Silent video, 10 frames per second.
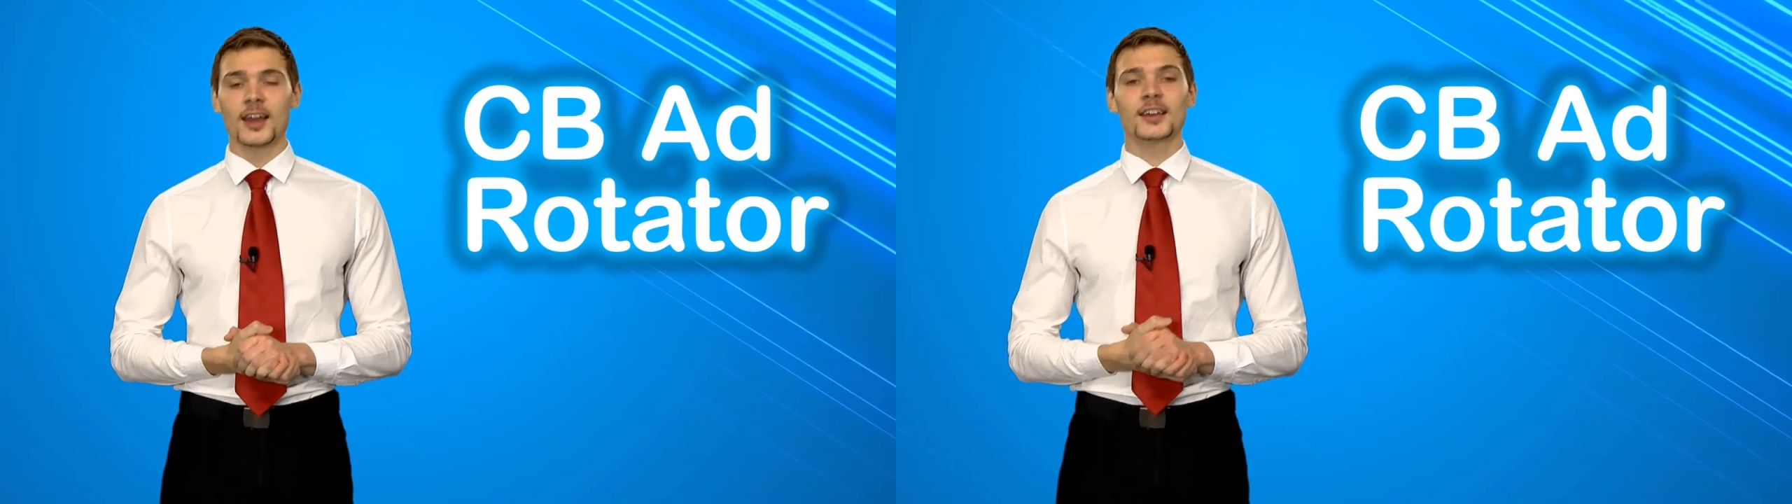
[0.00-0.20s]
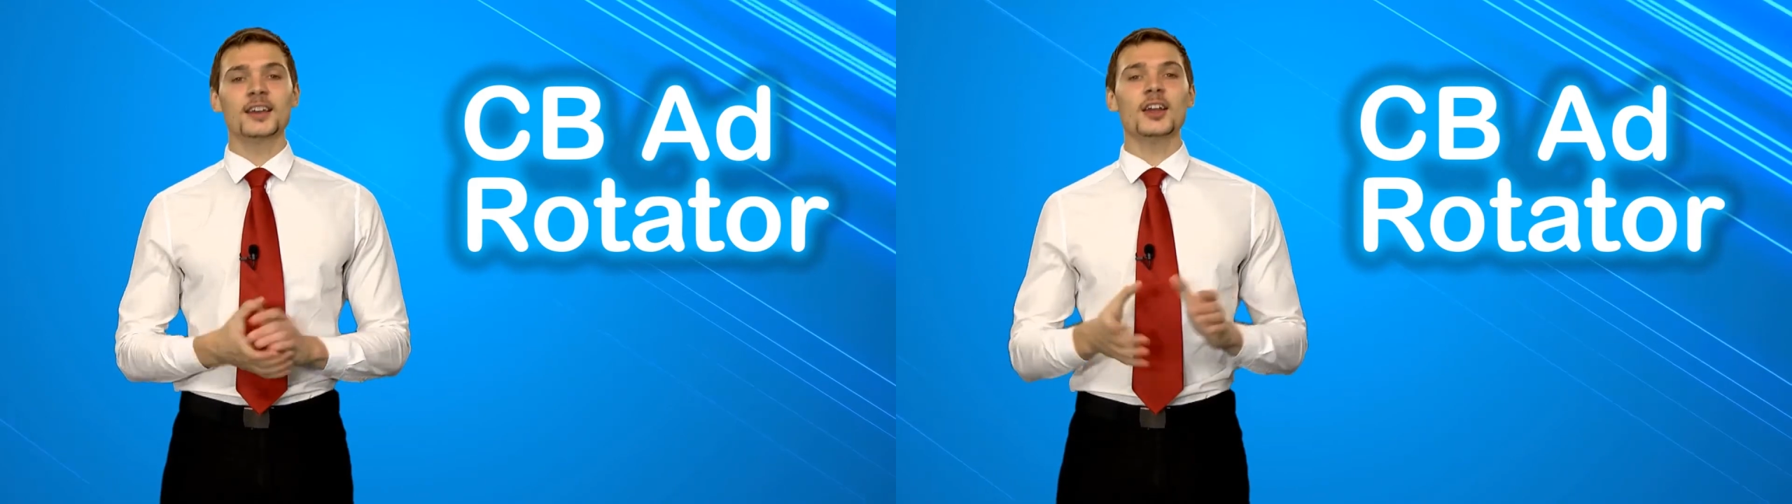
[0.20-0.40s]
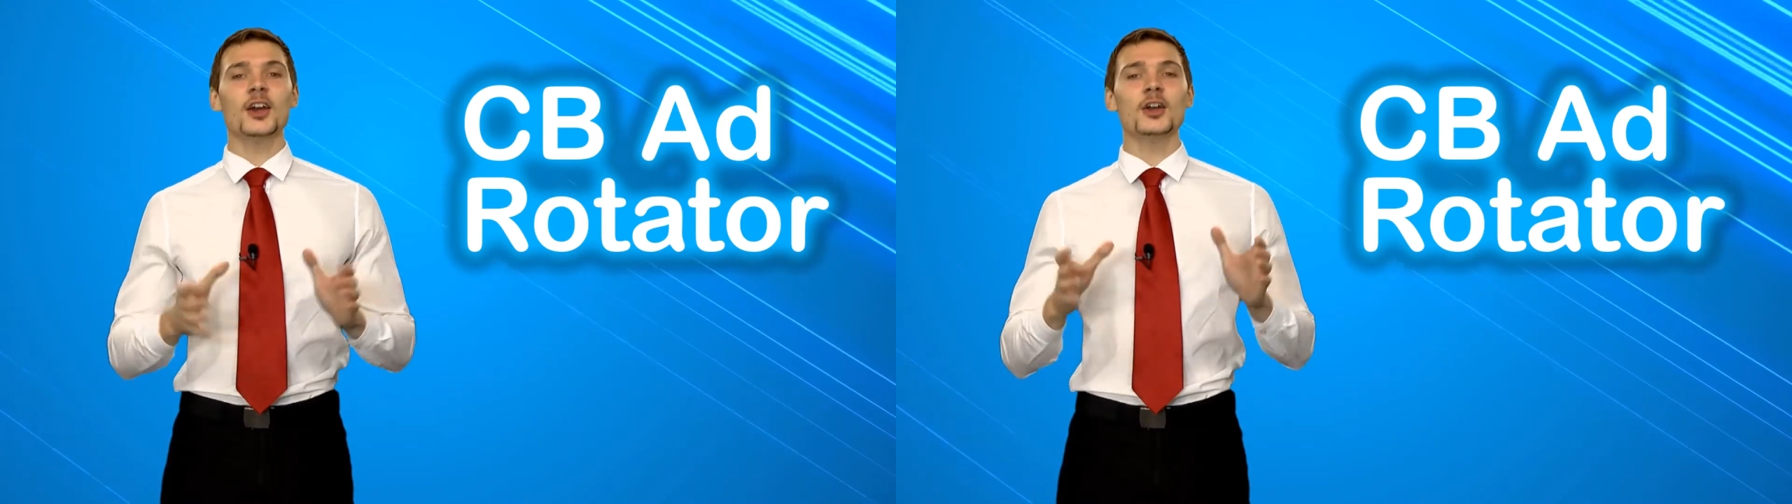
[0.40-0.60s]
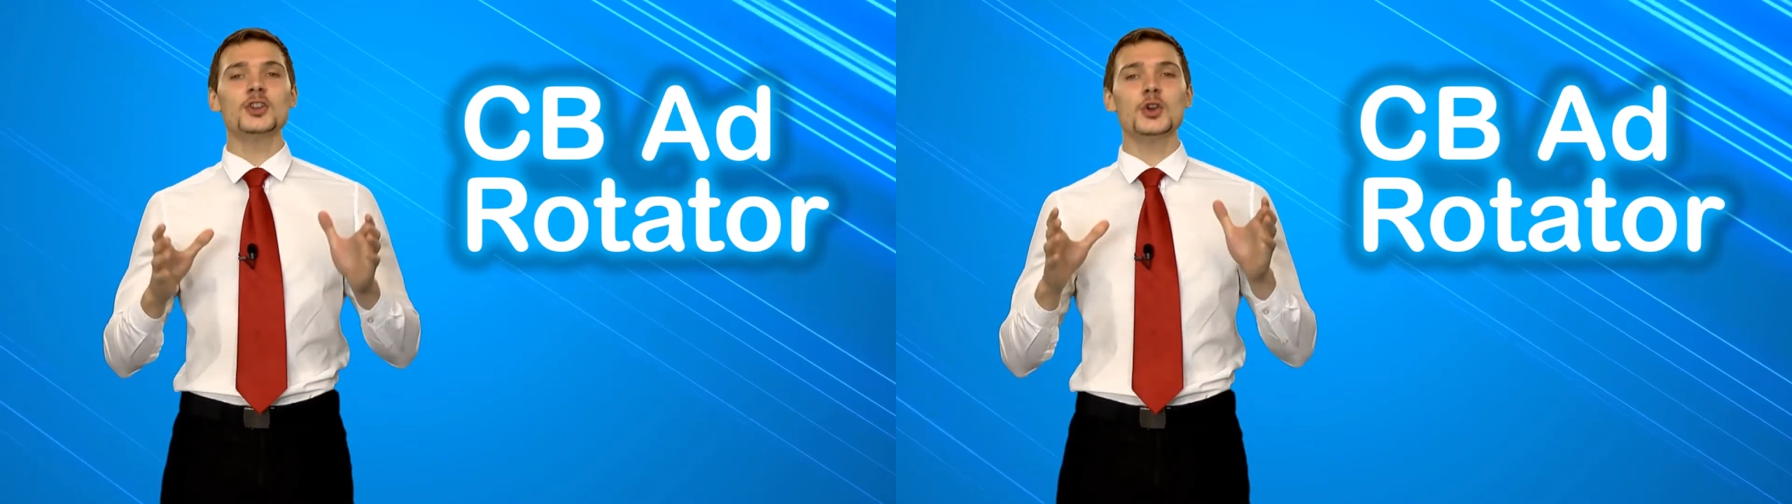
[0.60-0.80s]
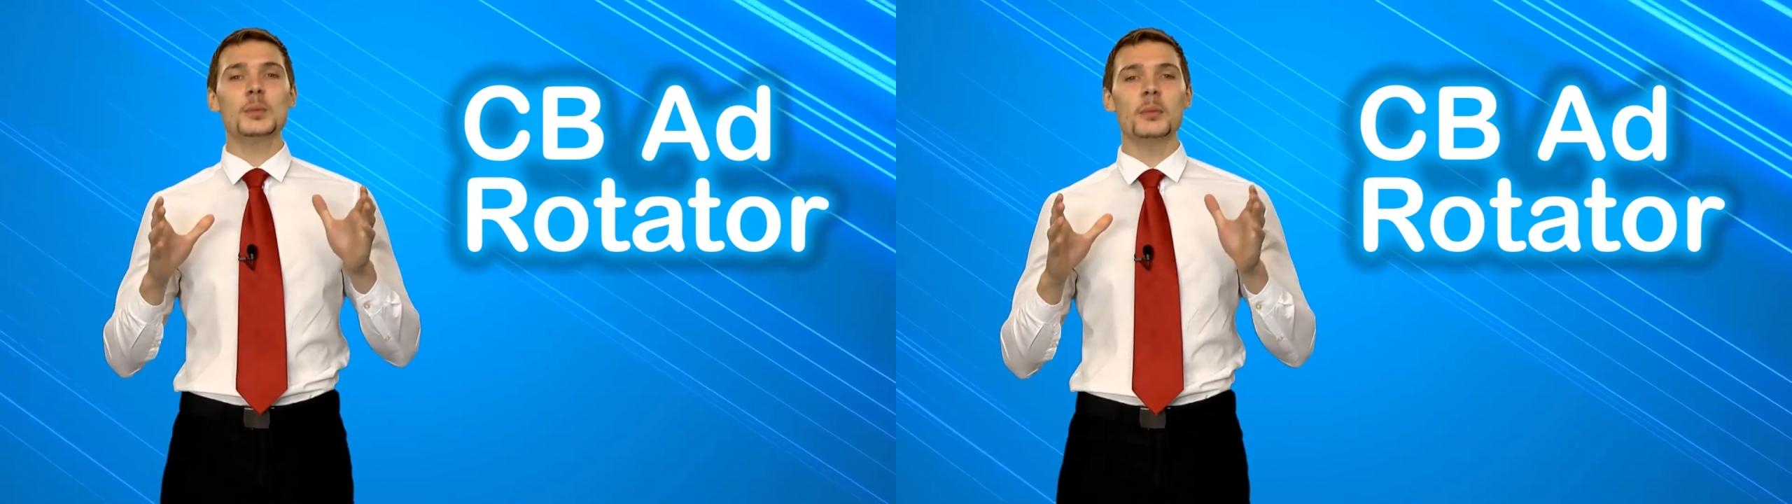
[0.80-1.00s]
can earn
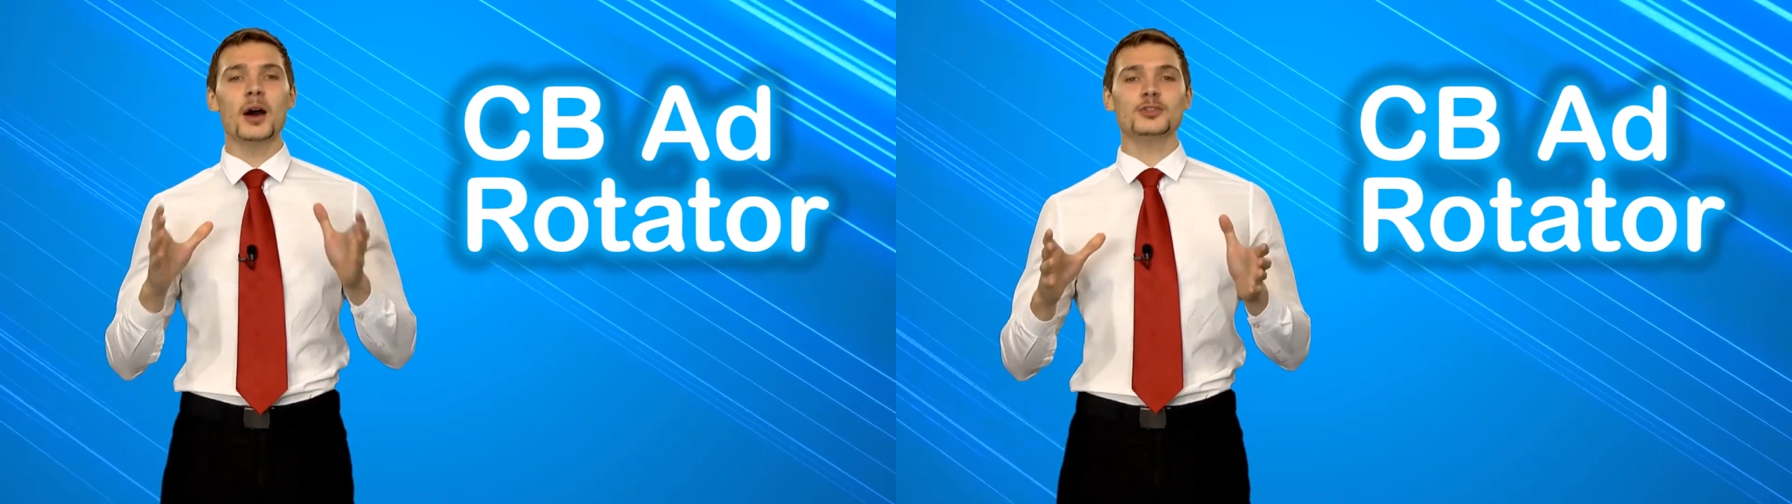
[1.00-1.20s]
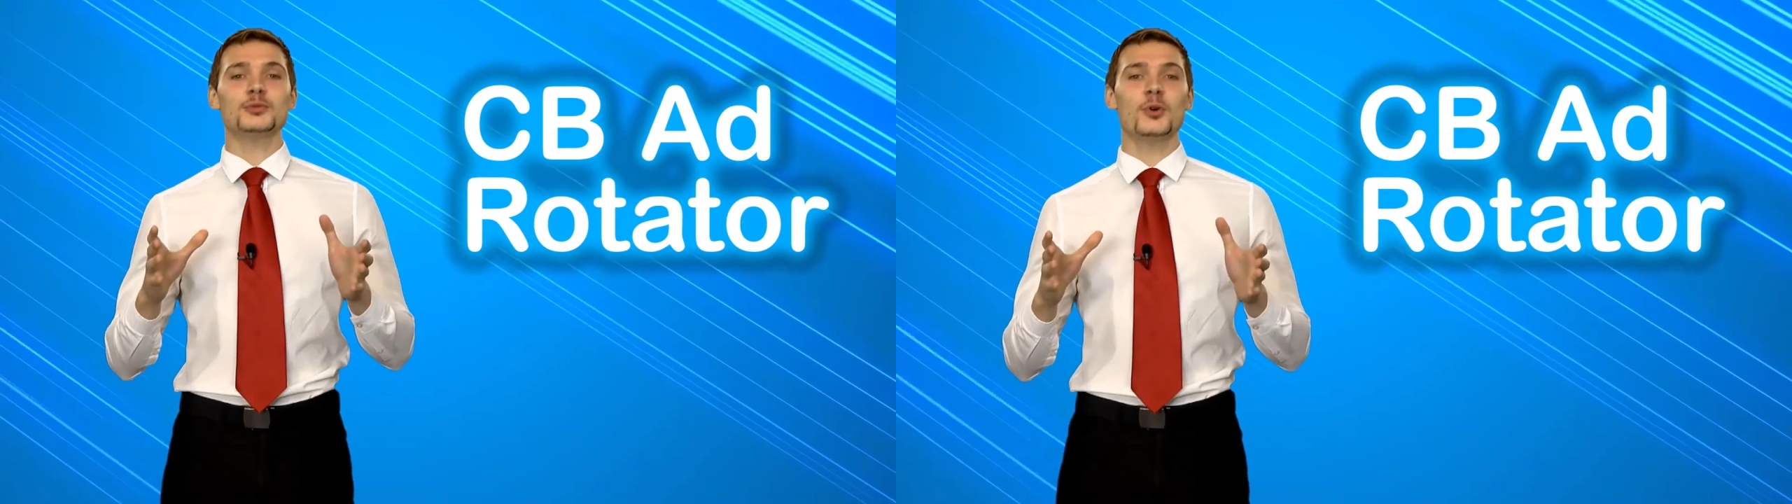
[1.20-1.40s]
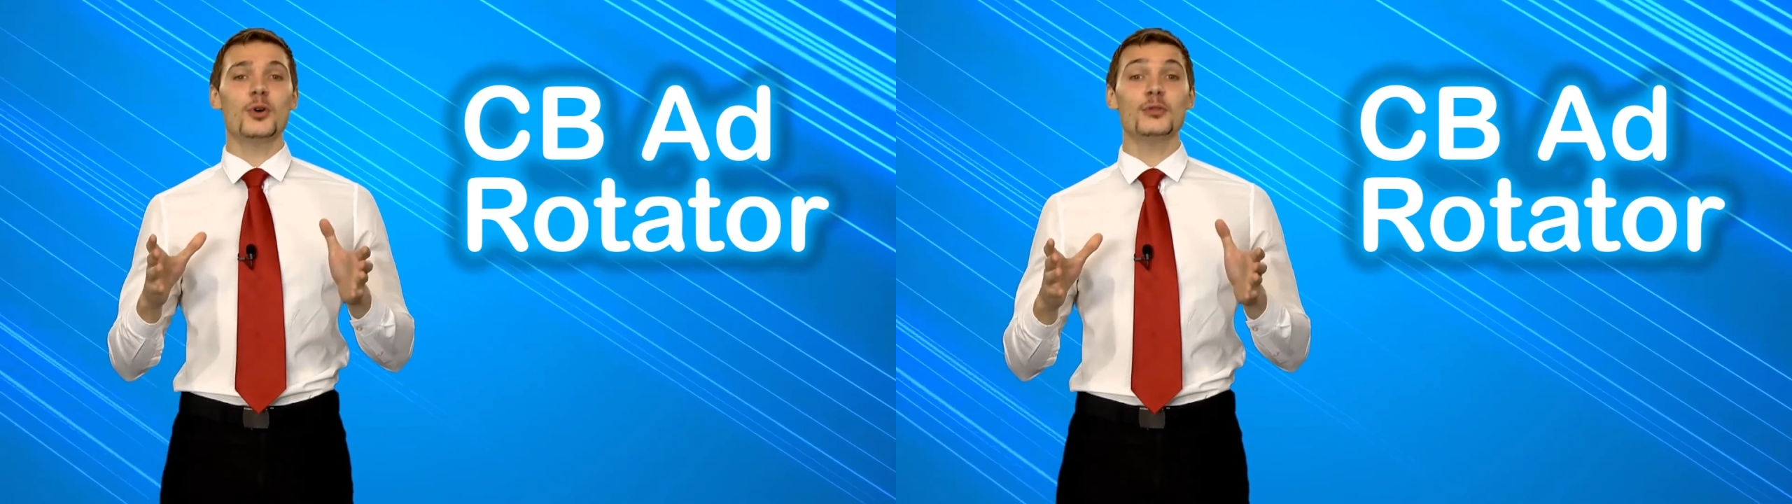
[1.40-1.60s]
you much more